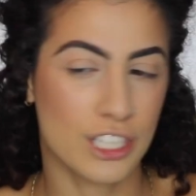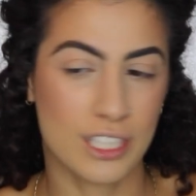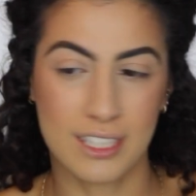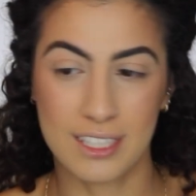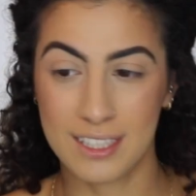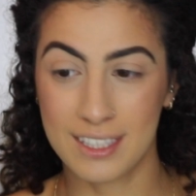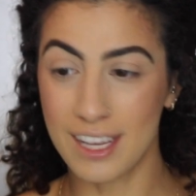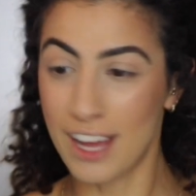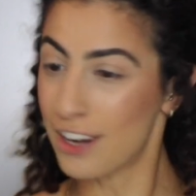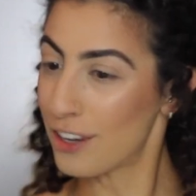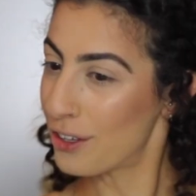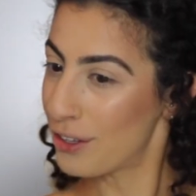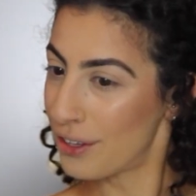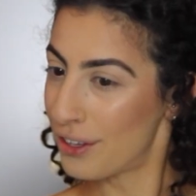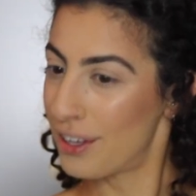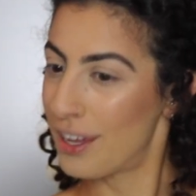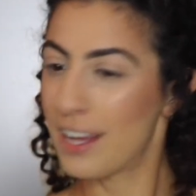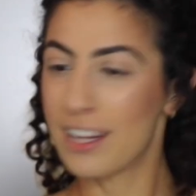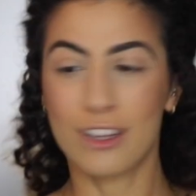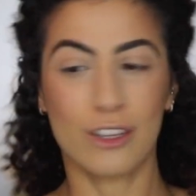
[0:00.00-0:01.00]
It's
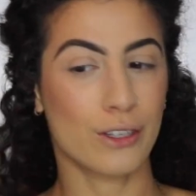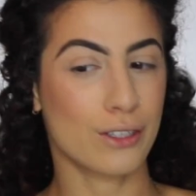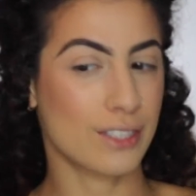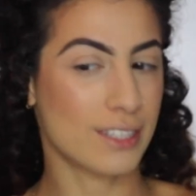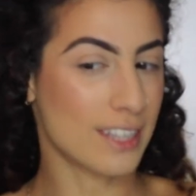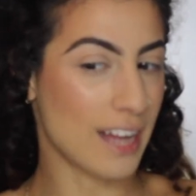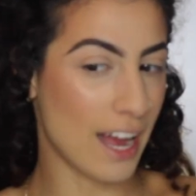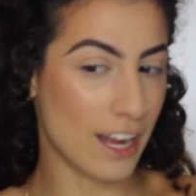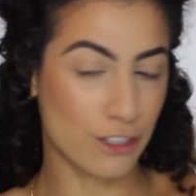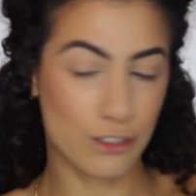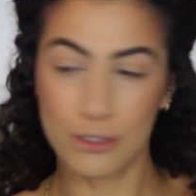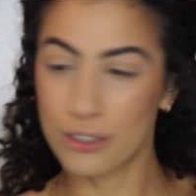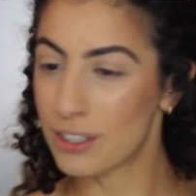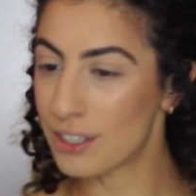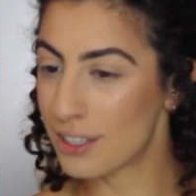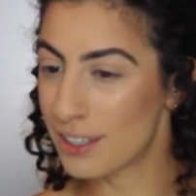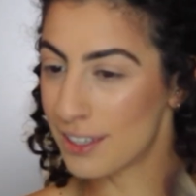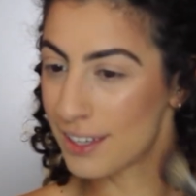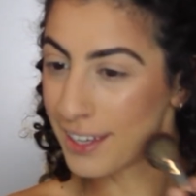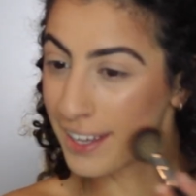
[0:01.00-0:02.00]
subtle and looks
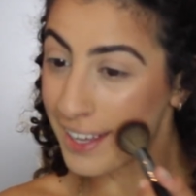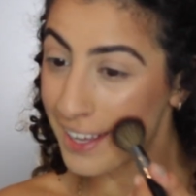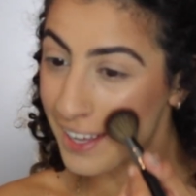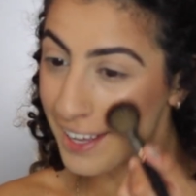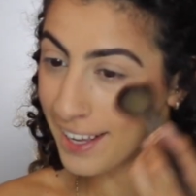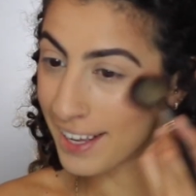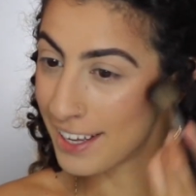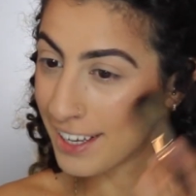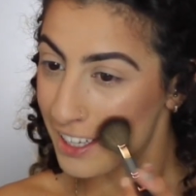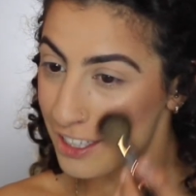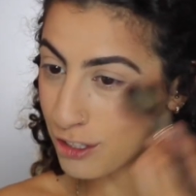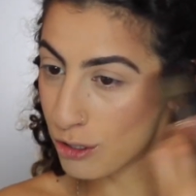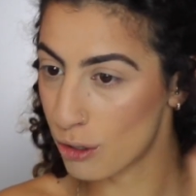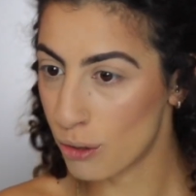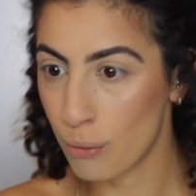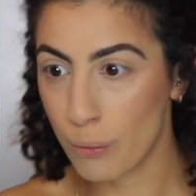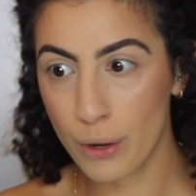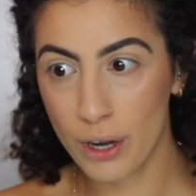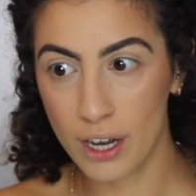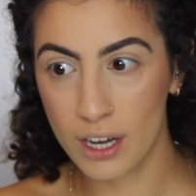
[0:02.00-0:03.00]
natural,
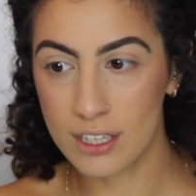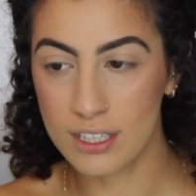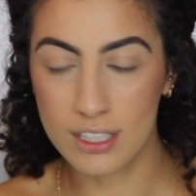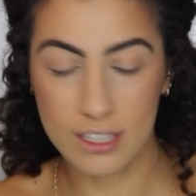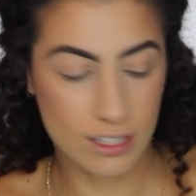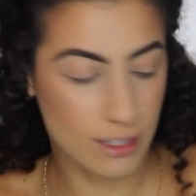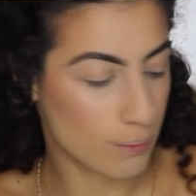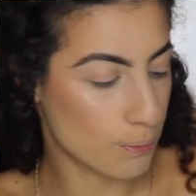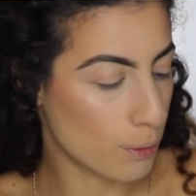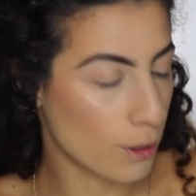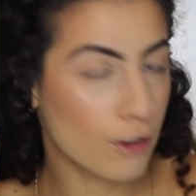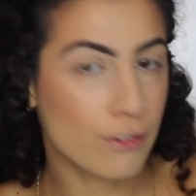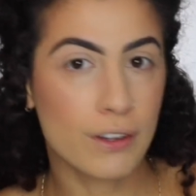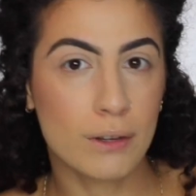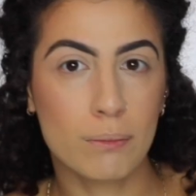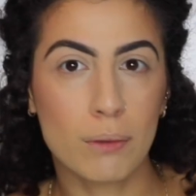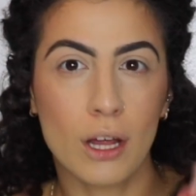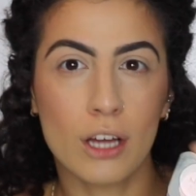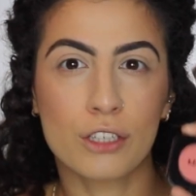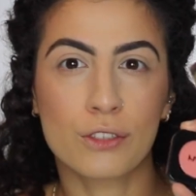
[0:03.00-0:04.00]
so it works. It's a
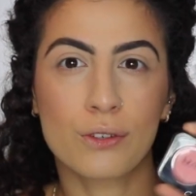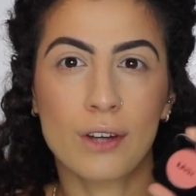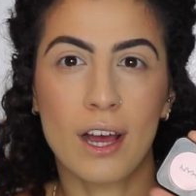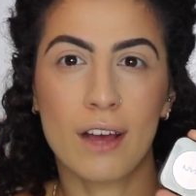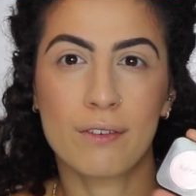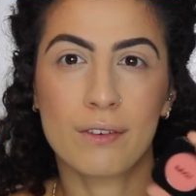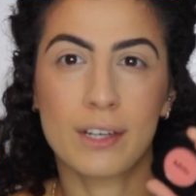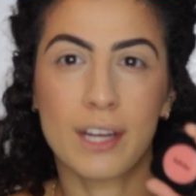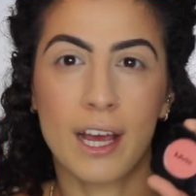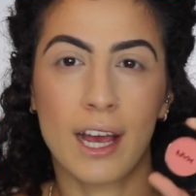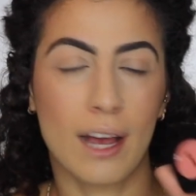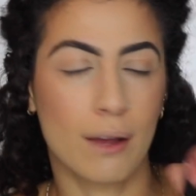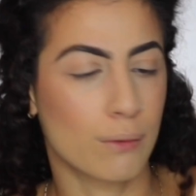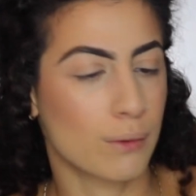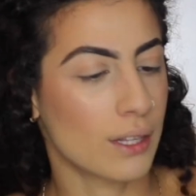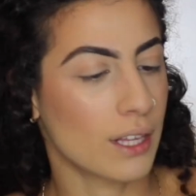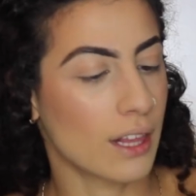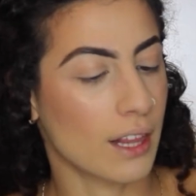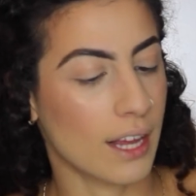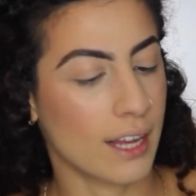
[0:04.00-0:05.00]
perfect blush for every day. I
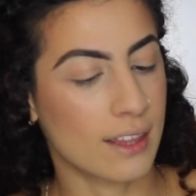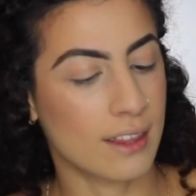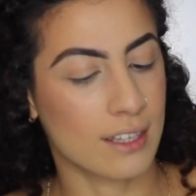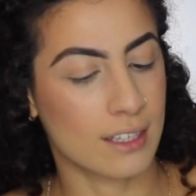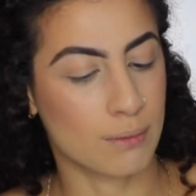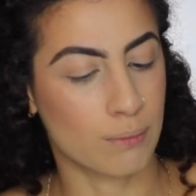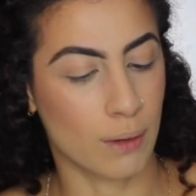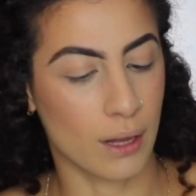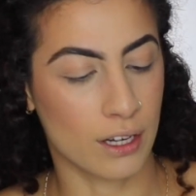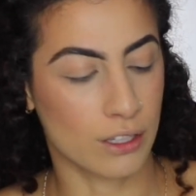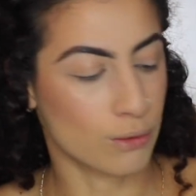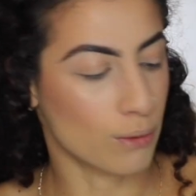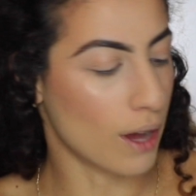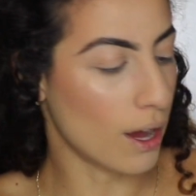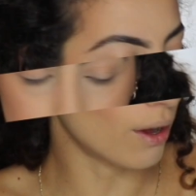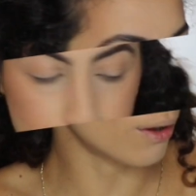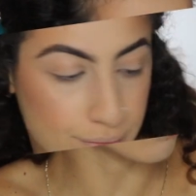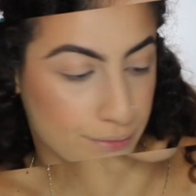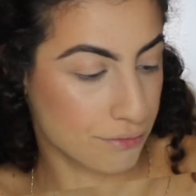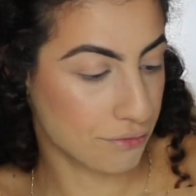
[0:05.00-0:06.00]
really like this blush,
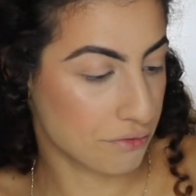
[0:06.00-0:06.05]
wow.